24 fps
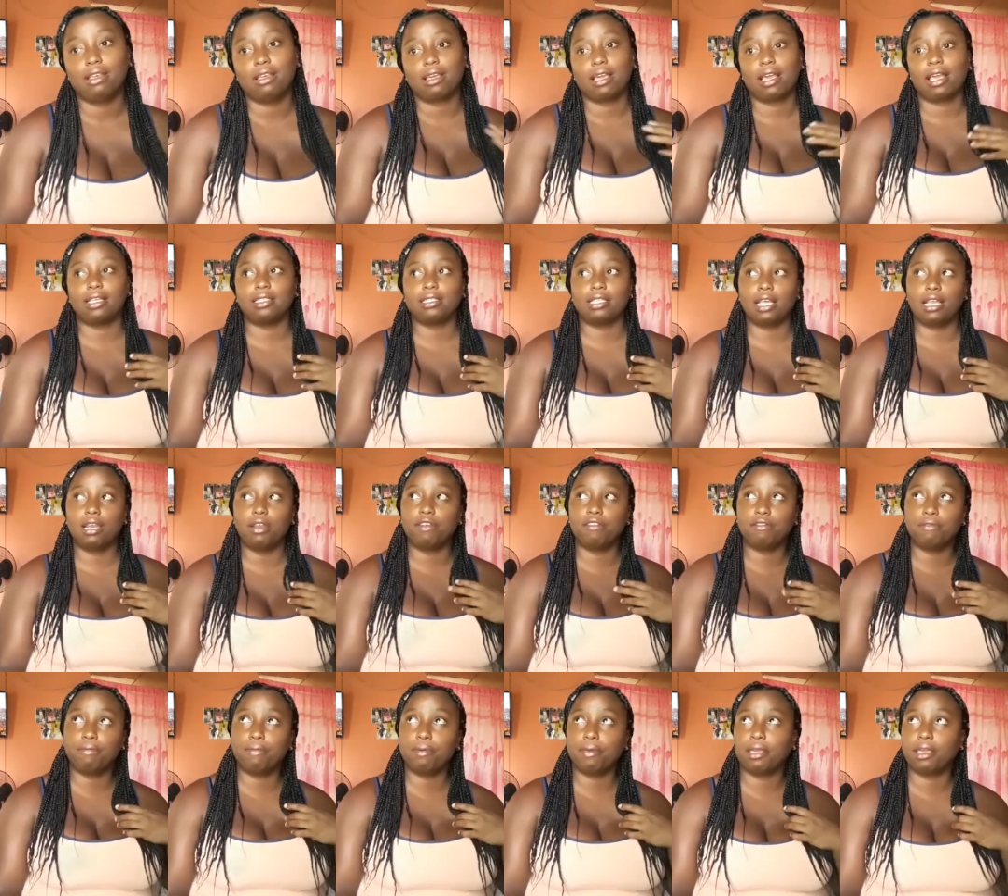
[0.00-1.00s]
Guys, I love
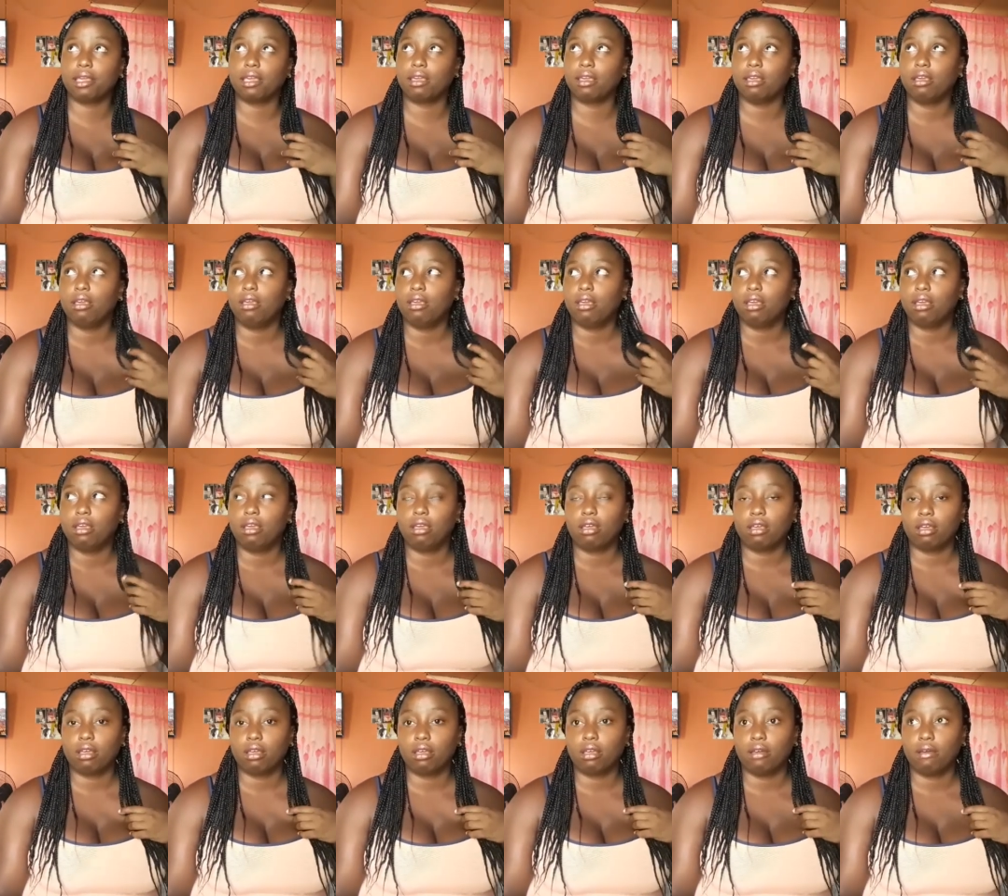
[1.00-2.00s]
pink.
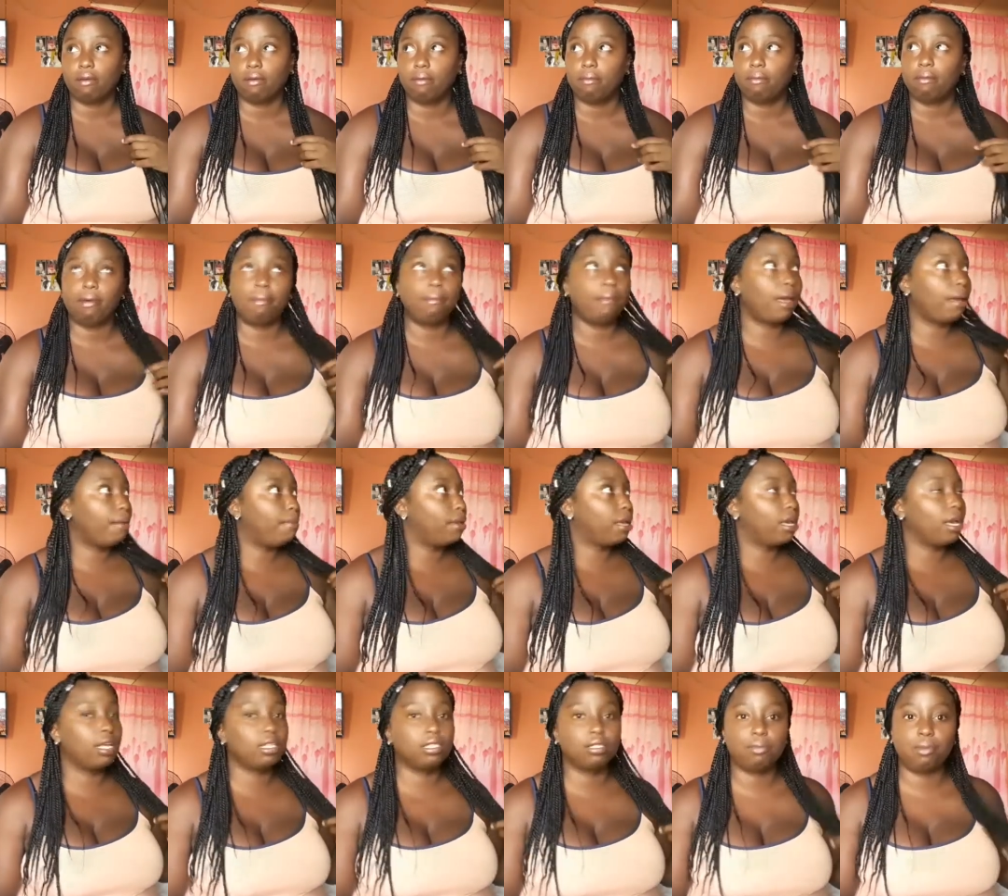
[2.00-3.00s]
I'm mad
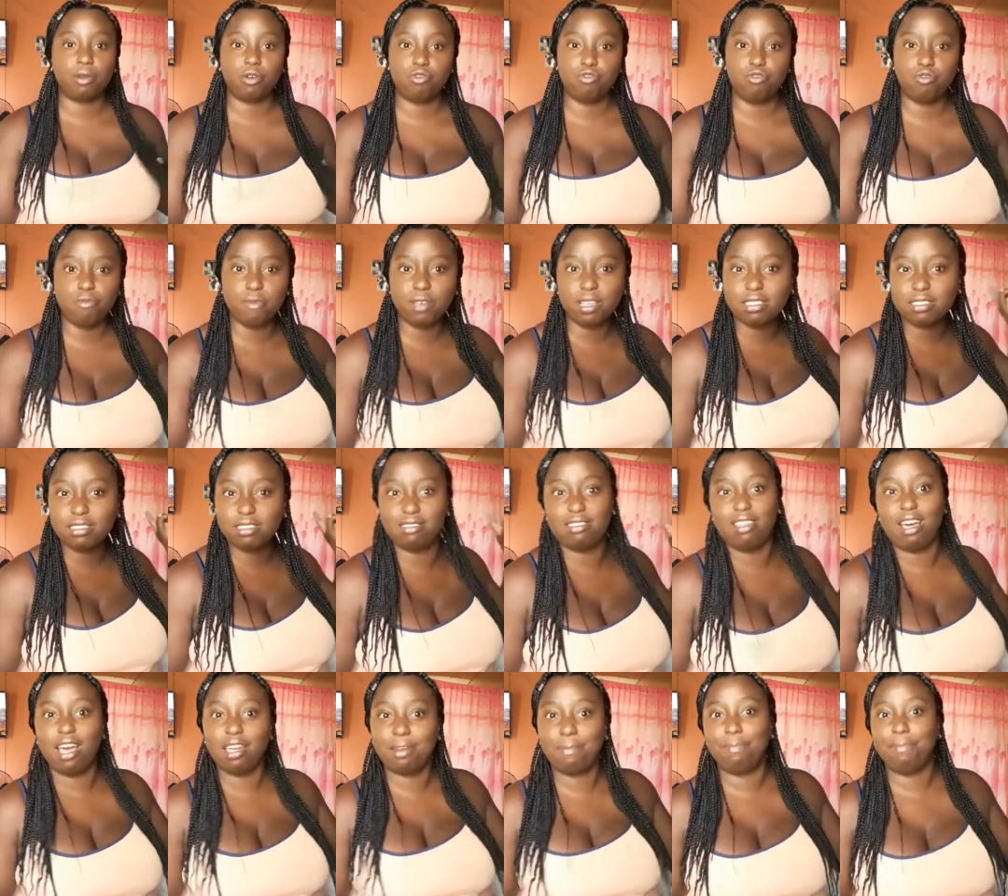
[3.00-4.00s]
because my room is
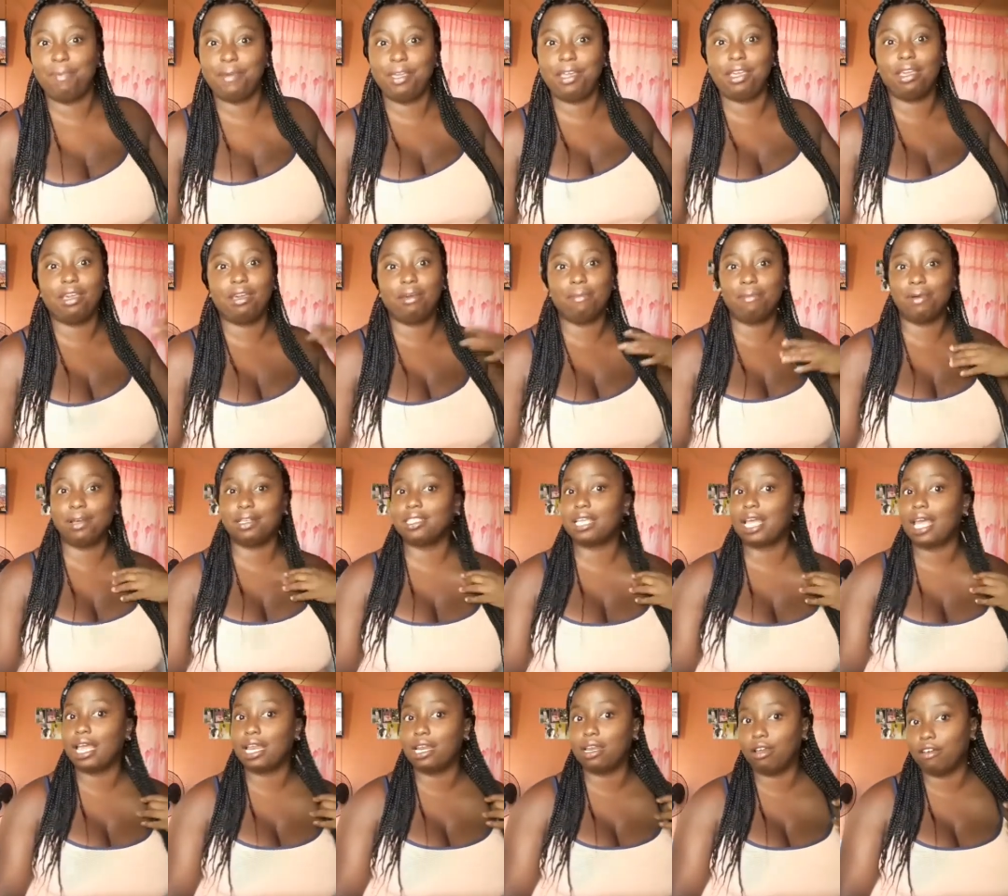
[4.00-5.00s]
not pink, but
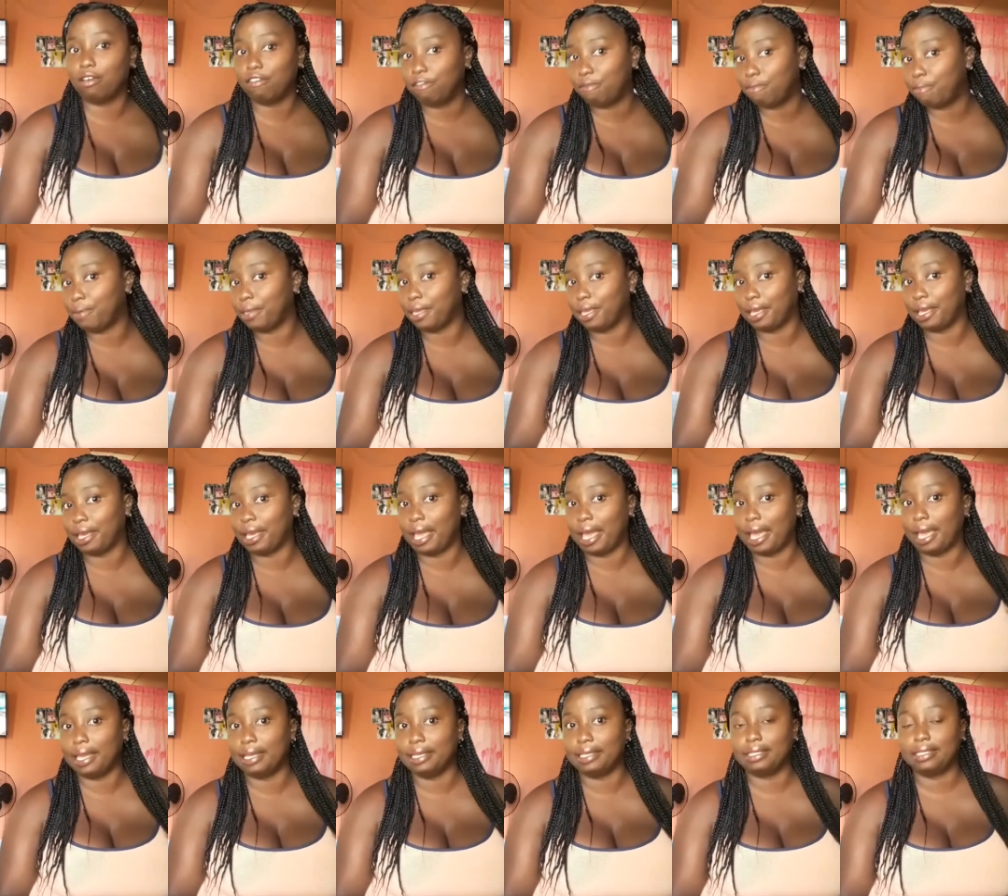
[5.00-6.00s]
I love pink,
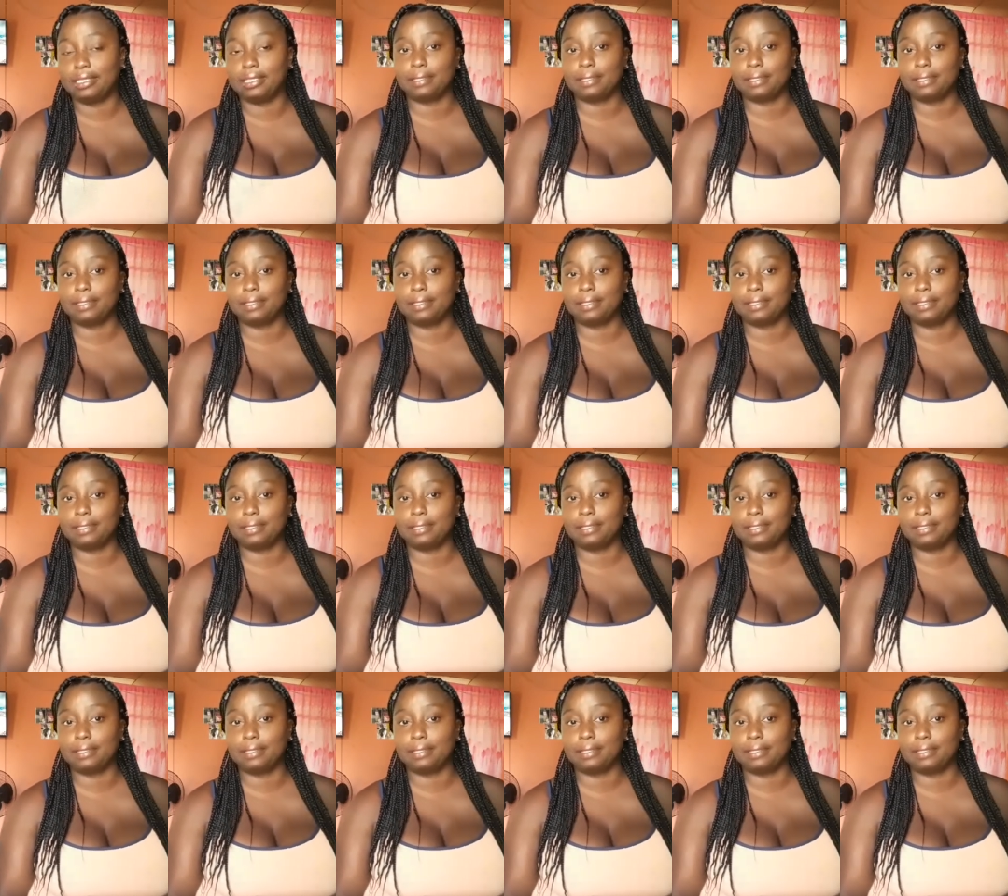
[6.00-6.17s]
guys.